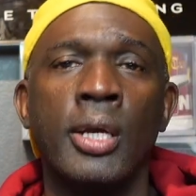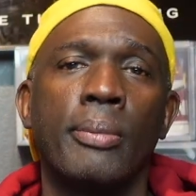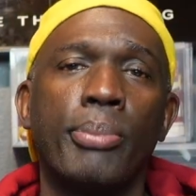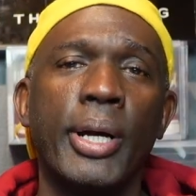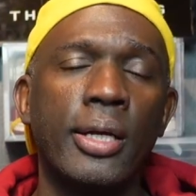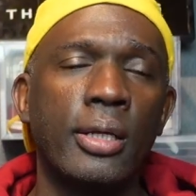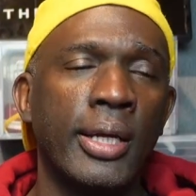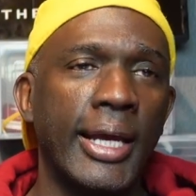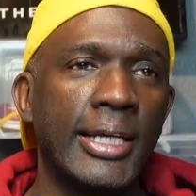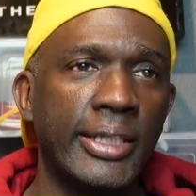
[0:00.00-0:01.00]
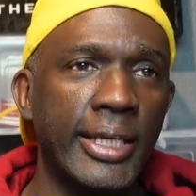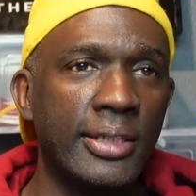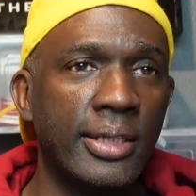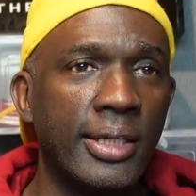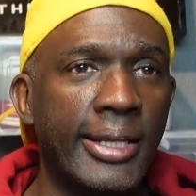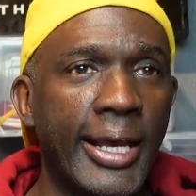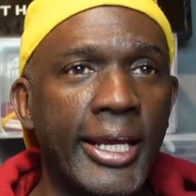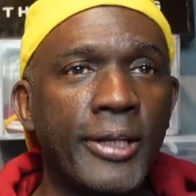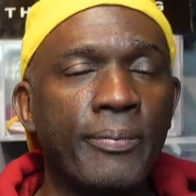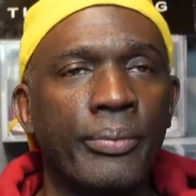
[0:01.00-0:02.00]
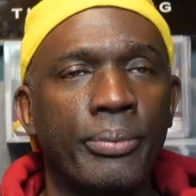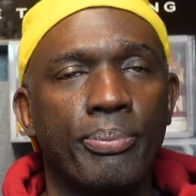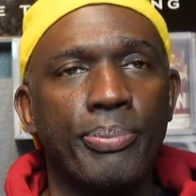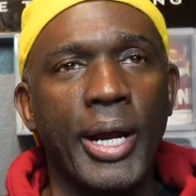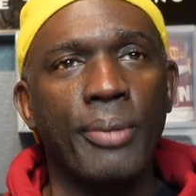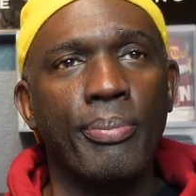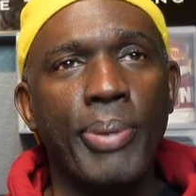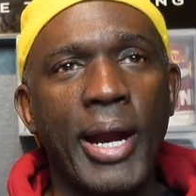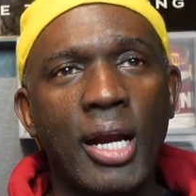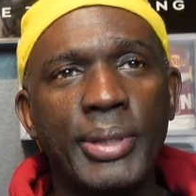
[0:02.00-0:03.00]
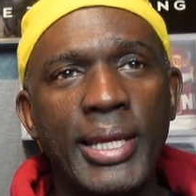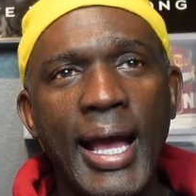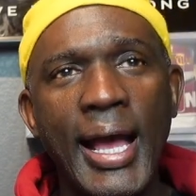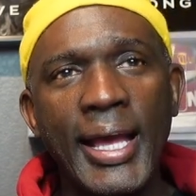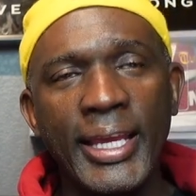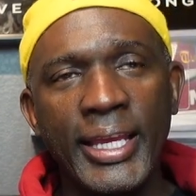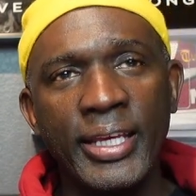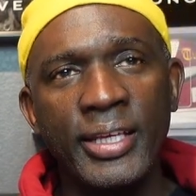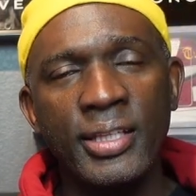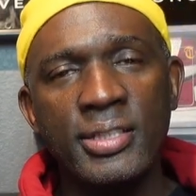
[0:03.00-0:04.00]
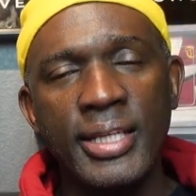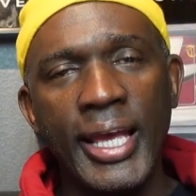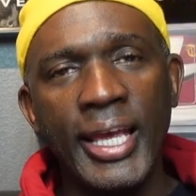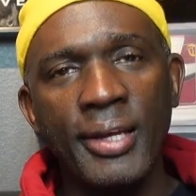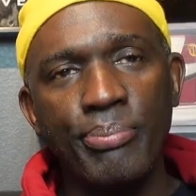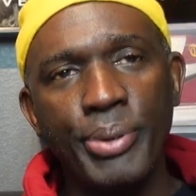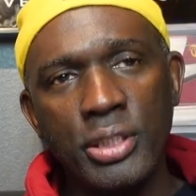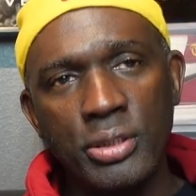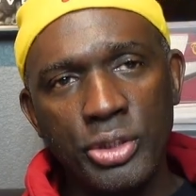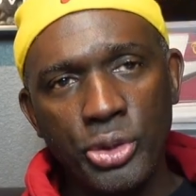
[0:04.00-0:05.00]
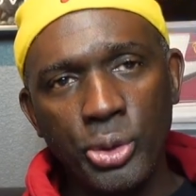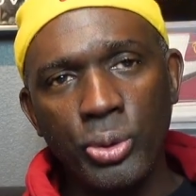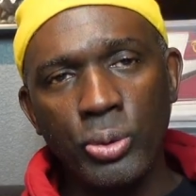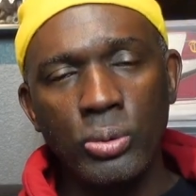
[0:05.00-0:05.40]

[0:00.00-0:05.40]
But at the end of the day, Power BI is a business tool.